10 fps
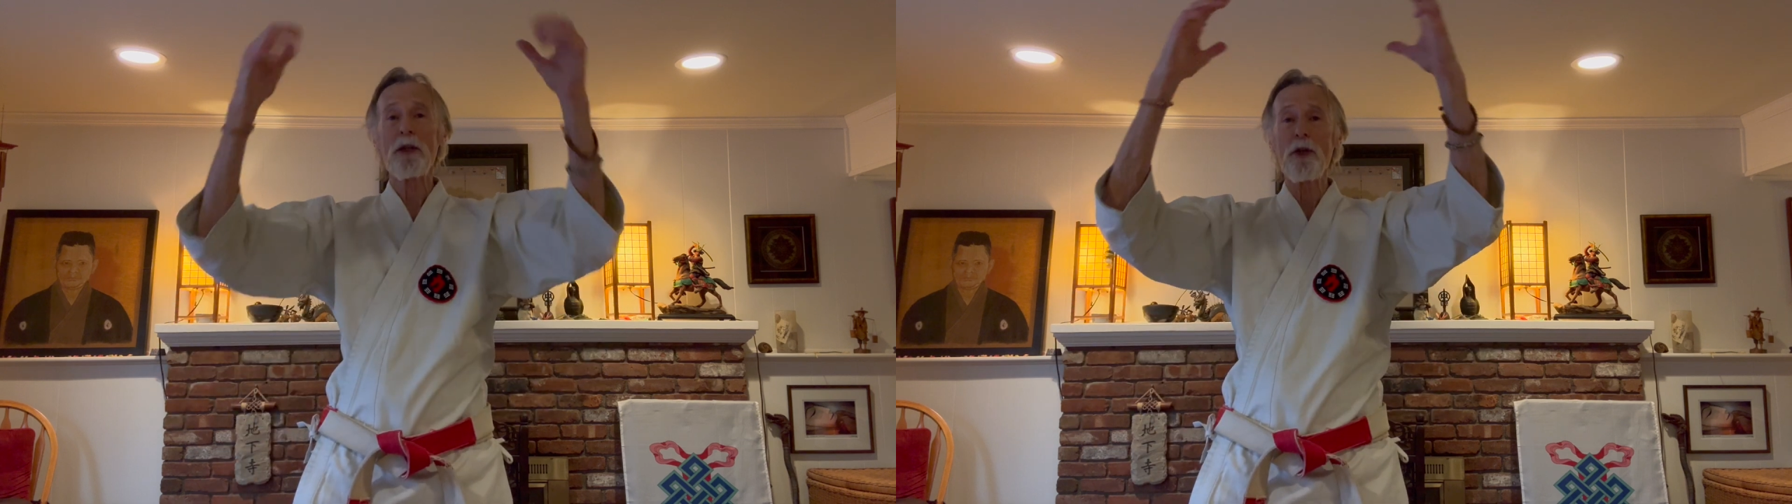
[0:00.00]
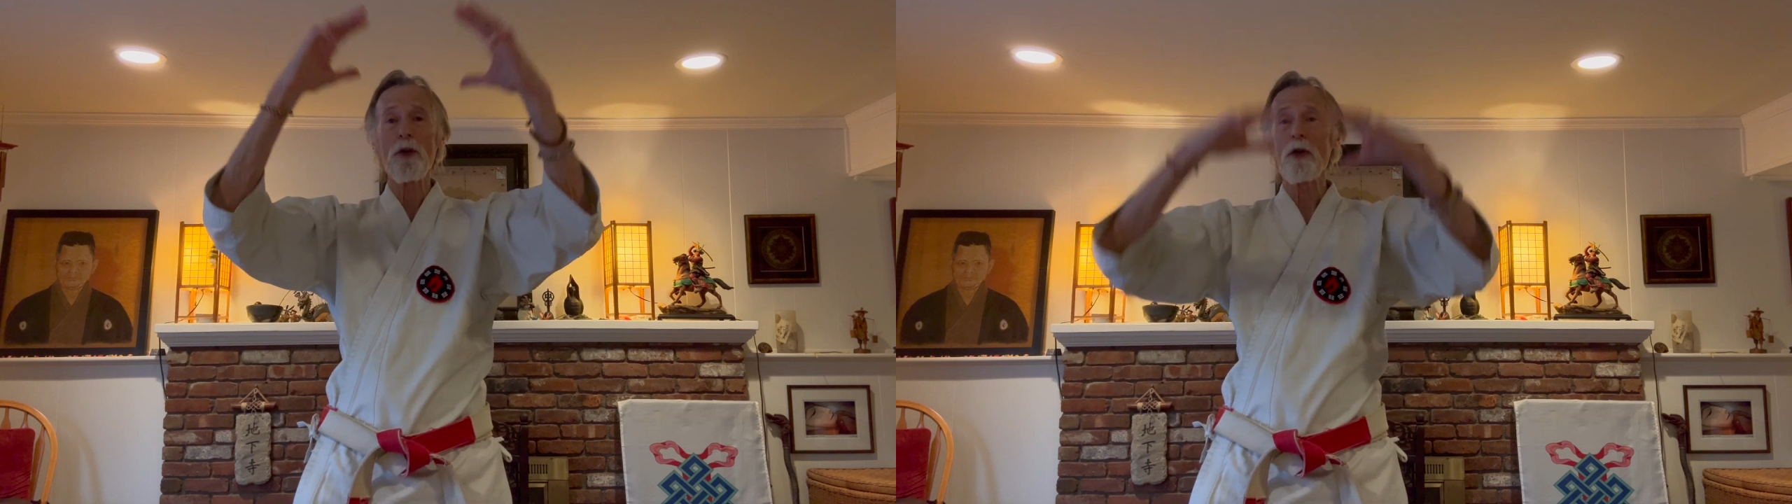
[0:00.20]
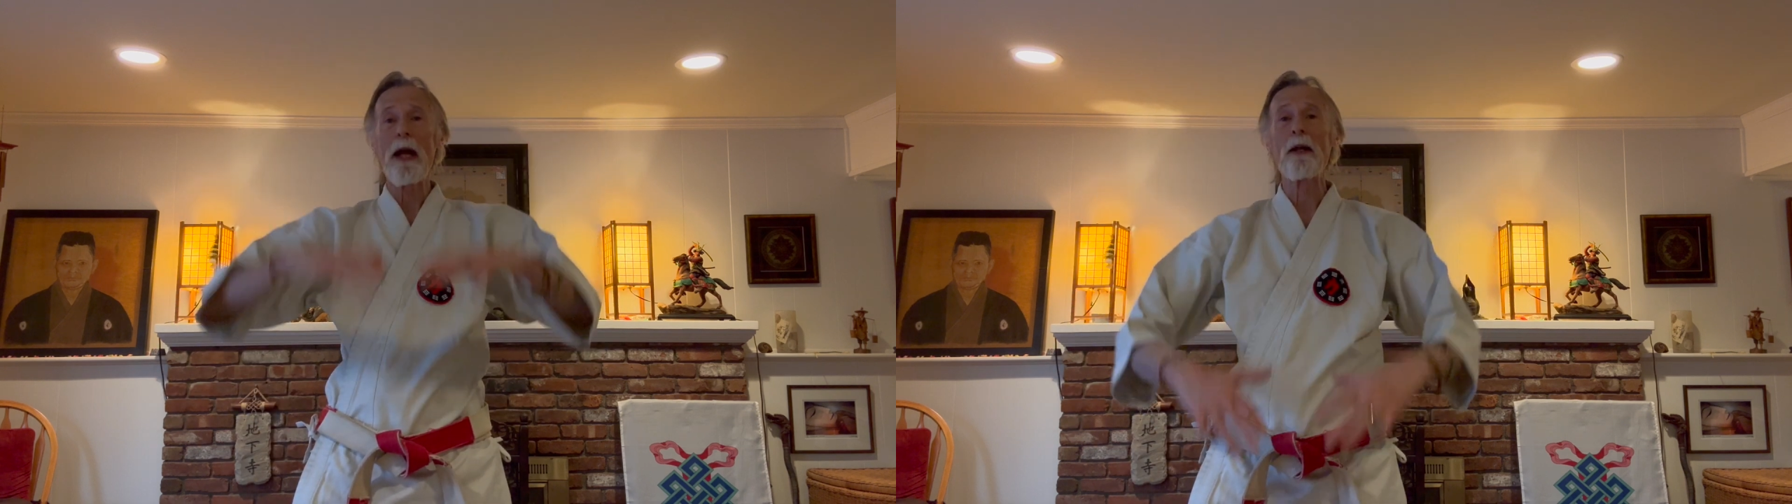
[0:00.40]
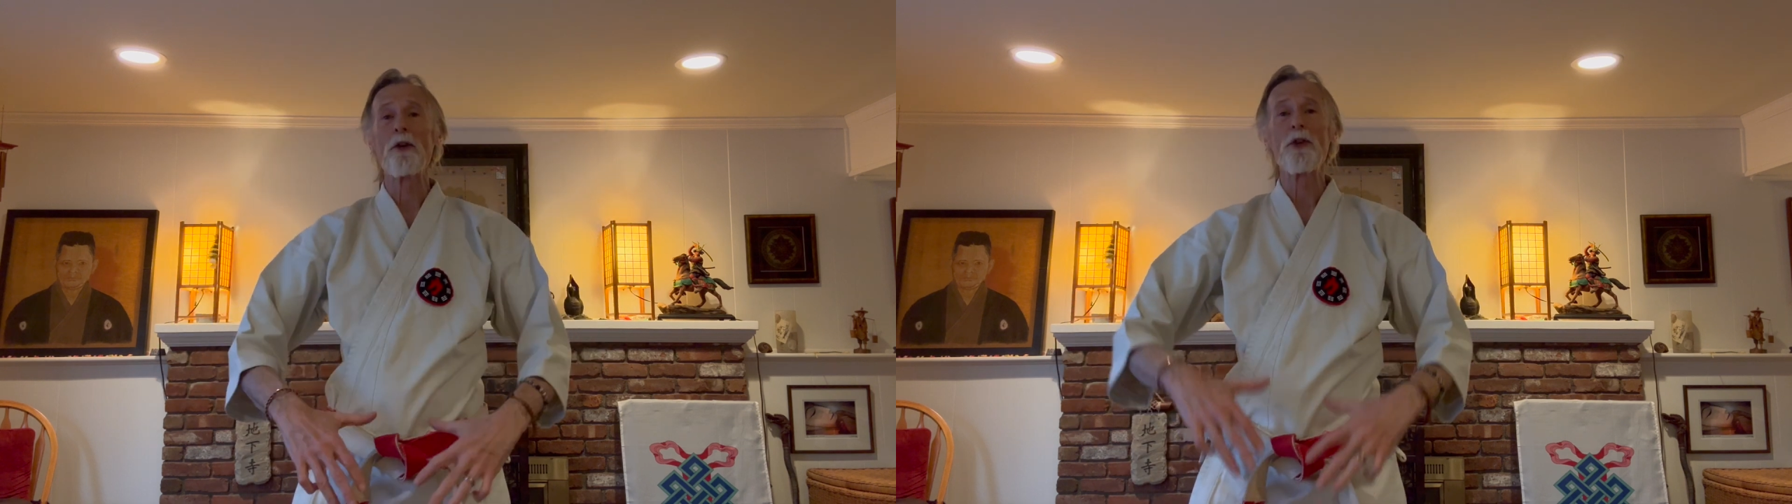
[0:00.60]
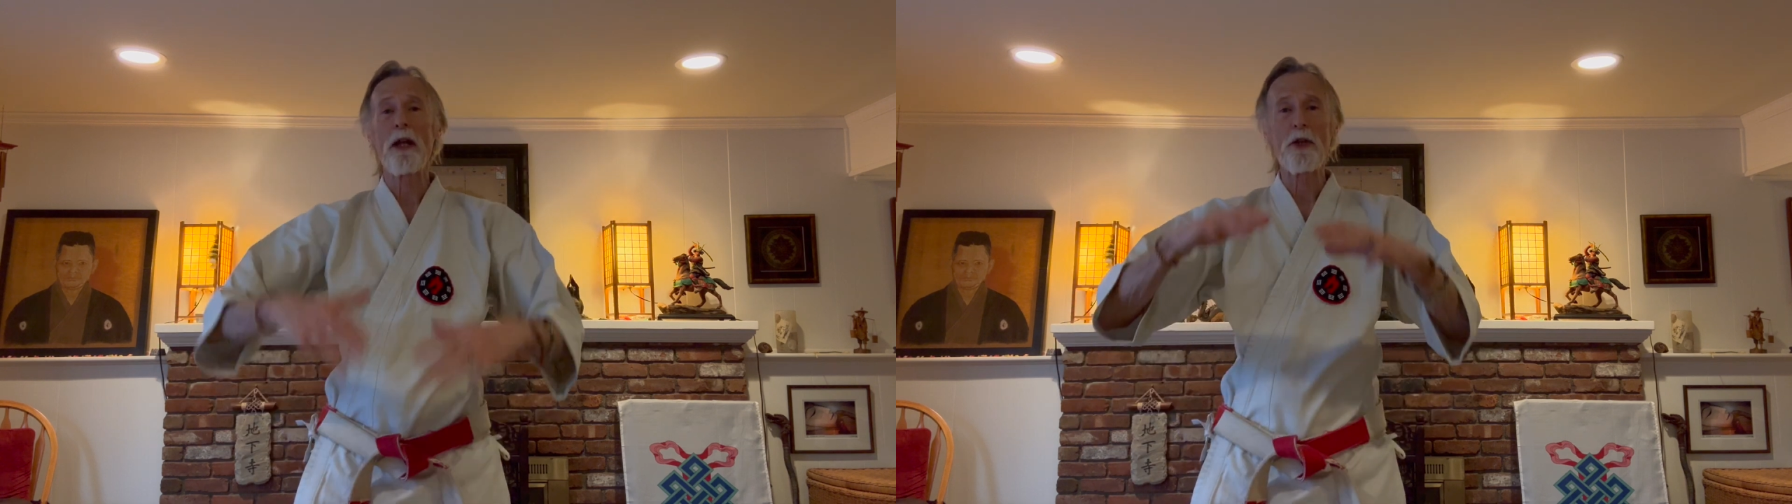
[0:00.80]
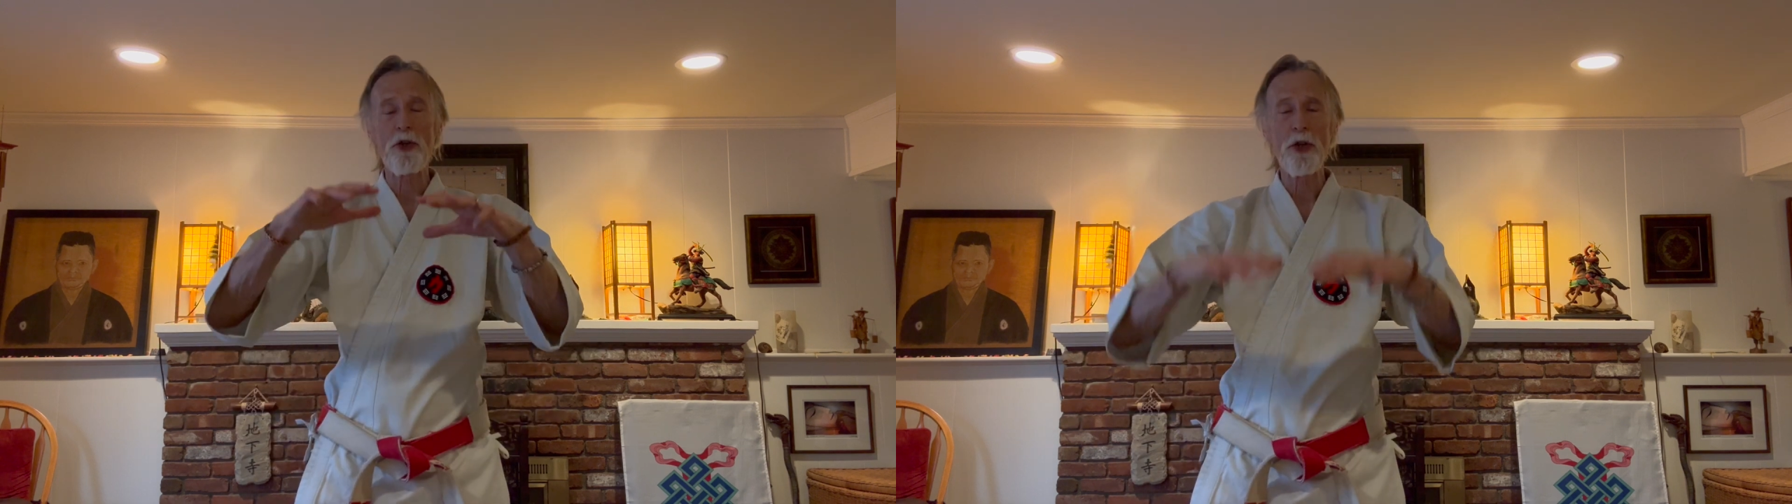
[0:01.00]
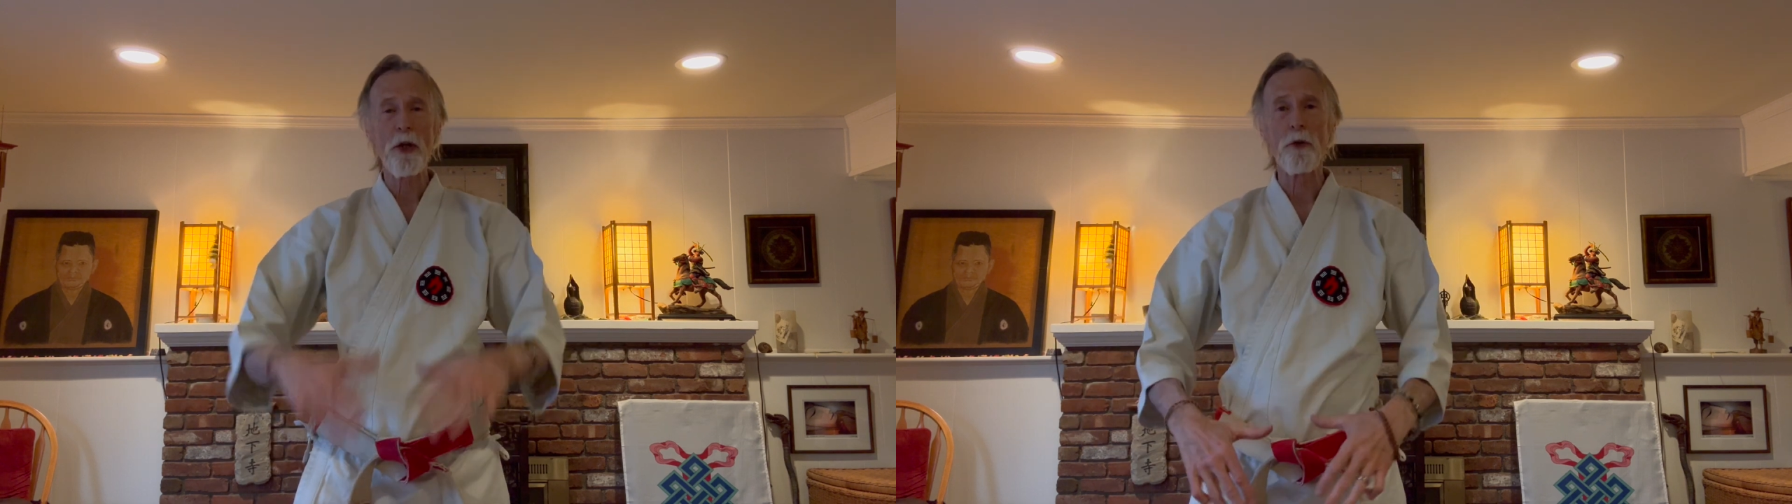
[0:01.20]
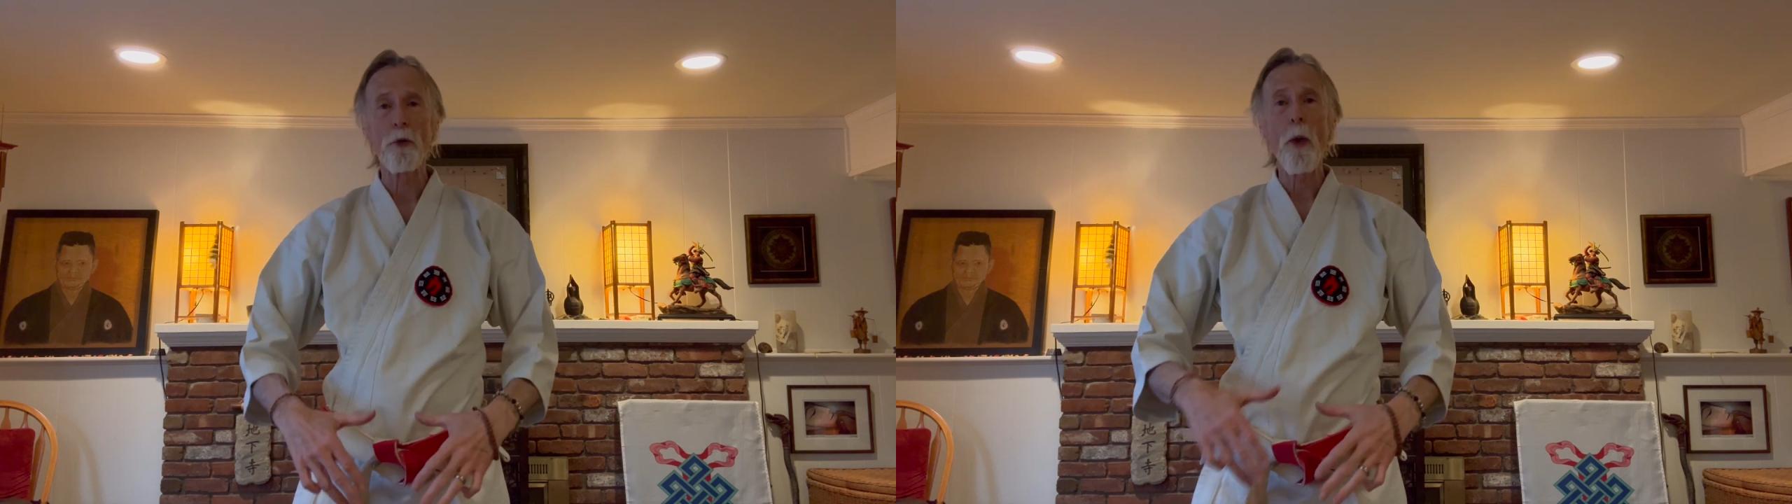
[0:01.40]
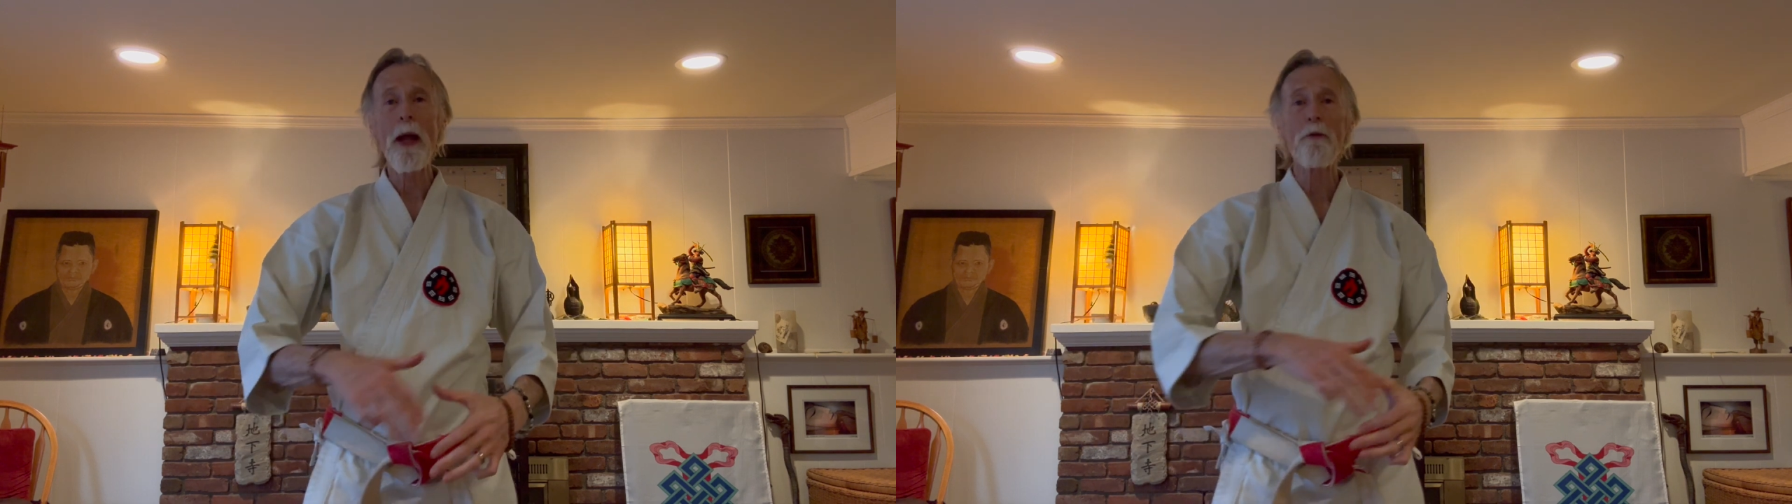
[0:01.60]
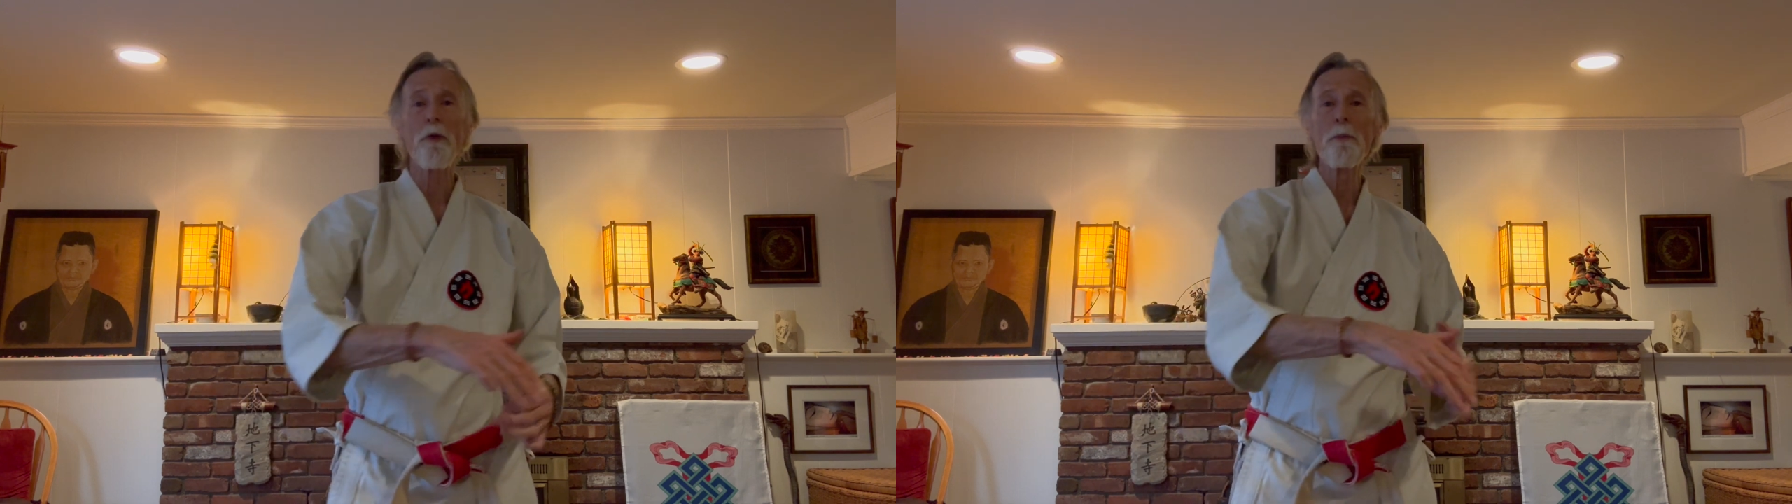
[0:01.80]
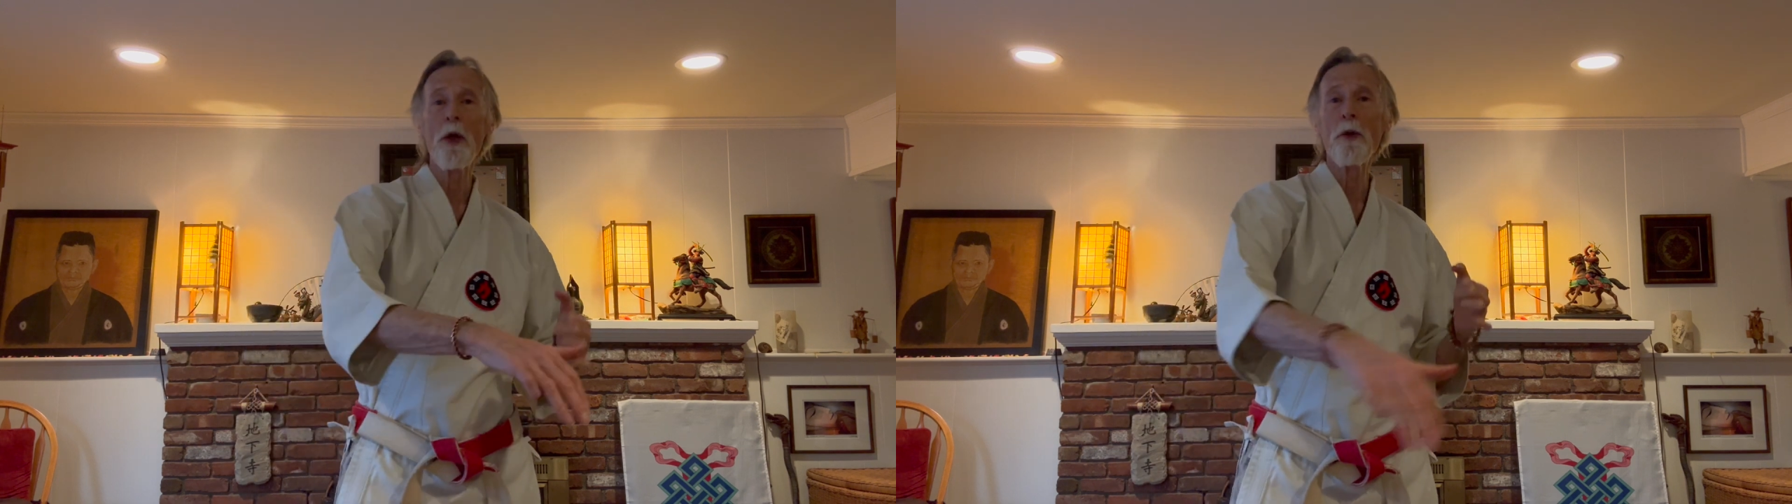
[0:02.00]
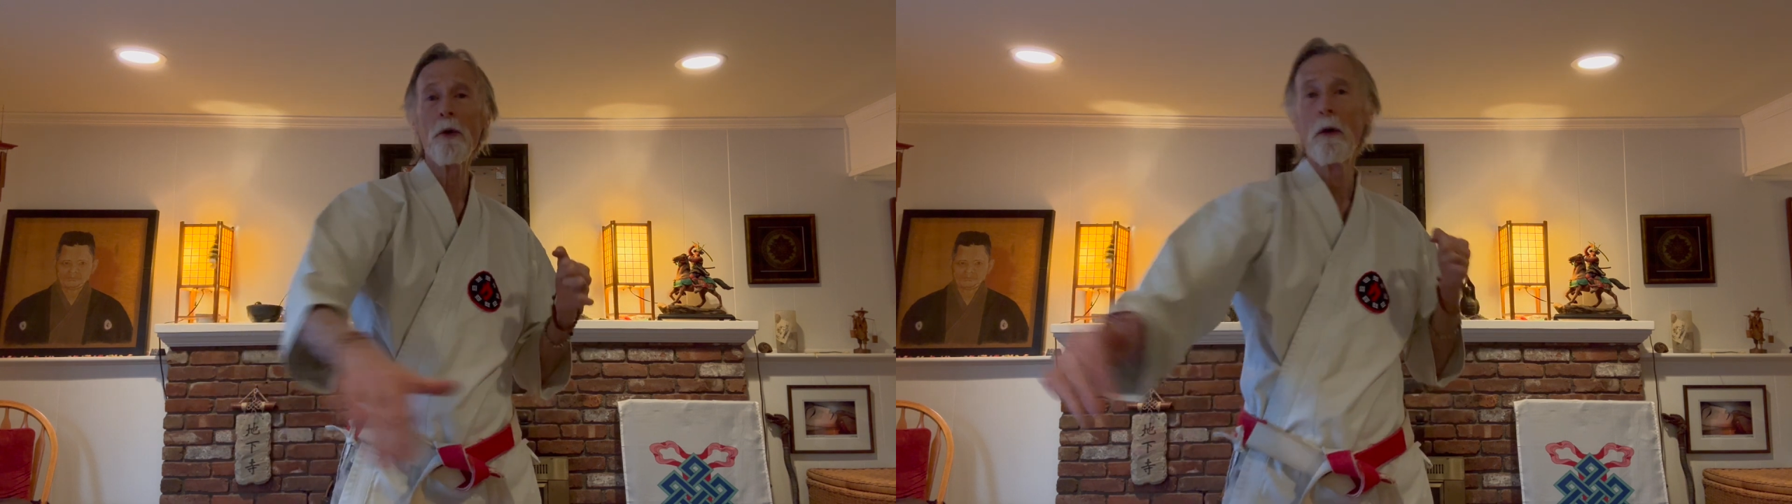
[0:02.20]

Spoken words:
your energetic shield away from you